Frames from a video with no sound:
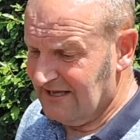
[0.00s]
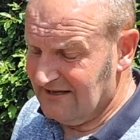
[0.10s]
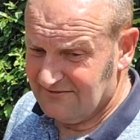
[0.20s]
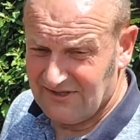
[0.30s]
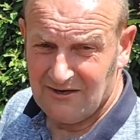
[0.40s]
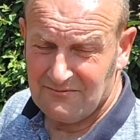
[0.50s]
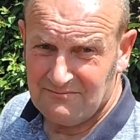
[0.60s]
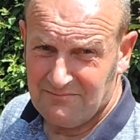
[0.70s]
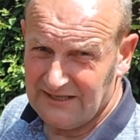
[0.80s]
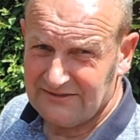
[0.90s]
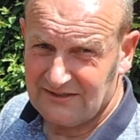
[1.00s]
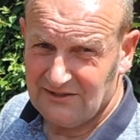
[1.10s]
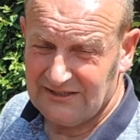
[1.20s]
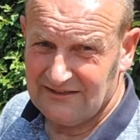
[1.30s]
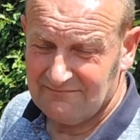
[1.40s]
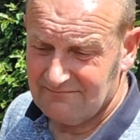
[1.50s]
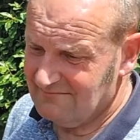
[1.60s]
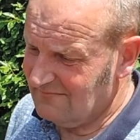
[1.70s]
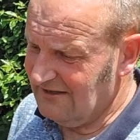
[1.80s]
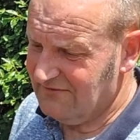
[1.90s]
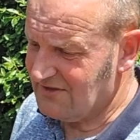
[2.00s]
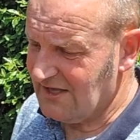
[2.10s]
Yeah, so basically, if